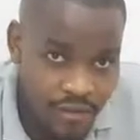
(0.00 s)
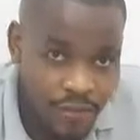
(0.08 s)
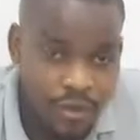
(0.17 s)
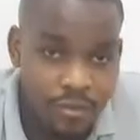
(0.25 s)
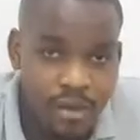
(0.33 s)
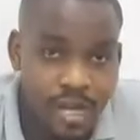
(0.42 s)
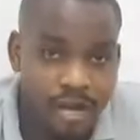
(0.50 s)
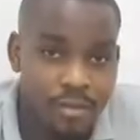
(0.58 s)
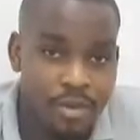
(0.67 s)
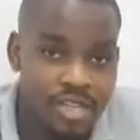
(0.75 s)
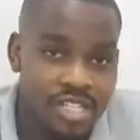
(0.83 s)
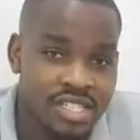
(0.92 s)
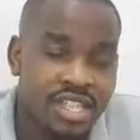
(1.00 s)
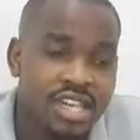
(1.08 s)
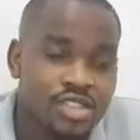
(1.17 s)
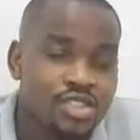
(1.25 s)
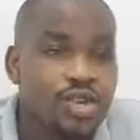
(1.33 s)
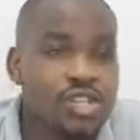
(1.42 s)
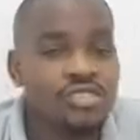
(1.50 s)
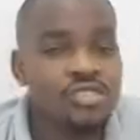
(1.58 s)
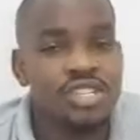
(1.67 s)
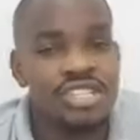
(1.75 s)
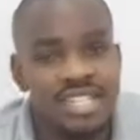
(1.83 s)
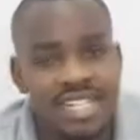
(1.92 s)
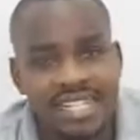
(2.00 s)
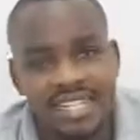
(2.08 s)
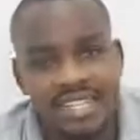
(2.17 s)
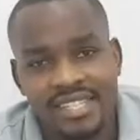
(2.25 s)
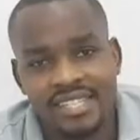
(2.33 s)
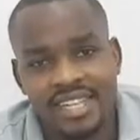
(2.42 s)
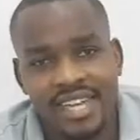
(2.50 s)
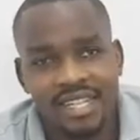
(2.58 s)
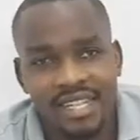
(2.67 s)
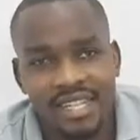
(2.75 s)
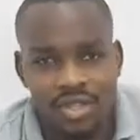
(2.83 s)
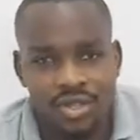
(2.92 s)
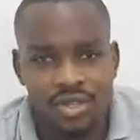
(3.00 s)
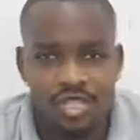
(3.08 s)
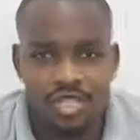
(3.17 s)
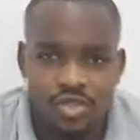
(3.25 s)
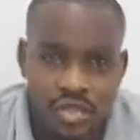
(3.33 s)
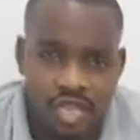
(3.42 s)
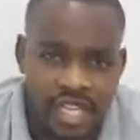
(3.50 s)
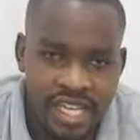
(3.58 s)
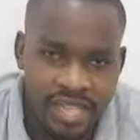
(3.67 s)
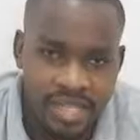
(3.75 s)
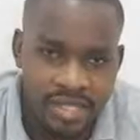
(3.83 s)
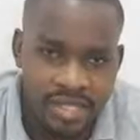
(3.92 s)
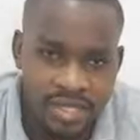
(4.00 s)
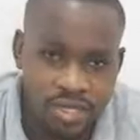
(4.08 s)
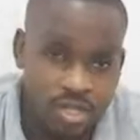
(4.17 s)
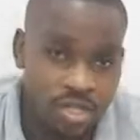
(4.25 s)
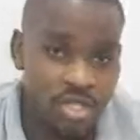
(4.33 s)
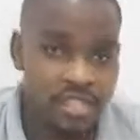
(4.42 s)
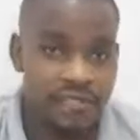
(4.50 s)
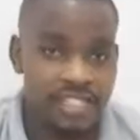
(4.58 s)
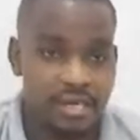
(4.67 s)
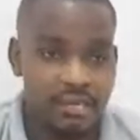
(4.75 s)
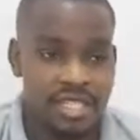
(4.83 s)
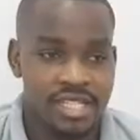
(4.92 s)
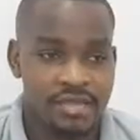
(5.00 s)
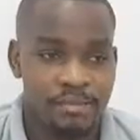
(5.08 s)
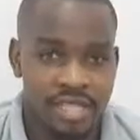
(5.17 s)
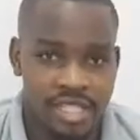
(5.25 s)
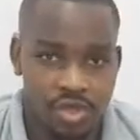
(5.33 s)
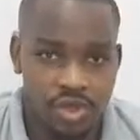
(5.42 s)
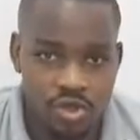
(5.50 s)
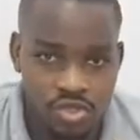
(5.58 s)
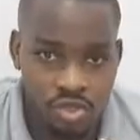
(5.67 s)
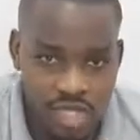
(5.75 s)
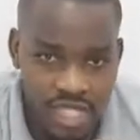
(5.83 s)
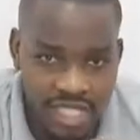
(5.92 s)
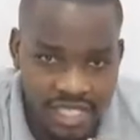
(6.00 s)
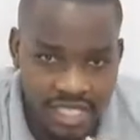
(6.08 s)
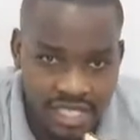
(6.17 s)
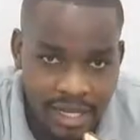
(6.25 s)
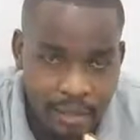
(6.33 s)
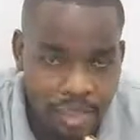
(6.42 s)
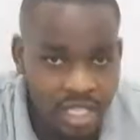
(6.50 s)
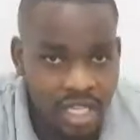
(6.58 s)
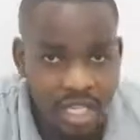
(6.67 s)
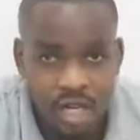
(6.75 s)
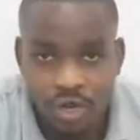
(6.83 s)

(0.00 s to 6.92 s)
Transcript: from our bodies. So once you sit under the sun, you get to gain not only vitamins, but also heat in our body.